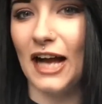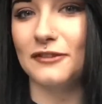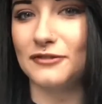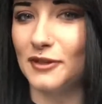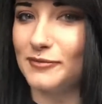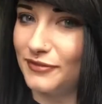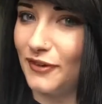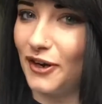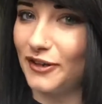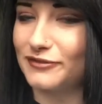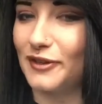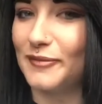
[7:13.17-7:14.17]
I've come
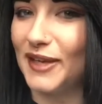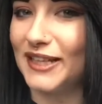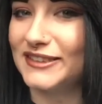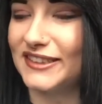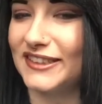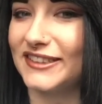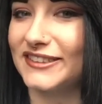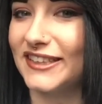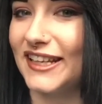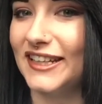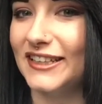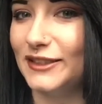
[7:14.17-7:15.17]
far from that little
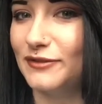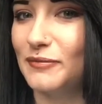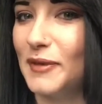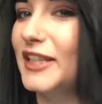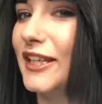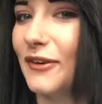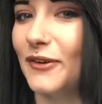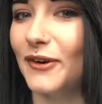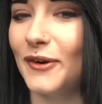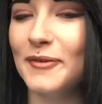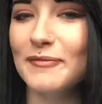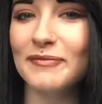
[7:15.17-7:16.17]
Ailey Pico.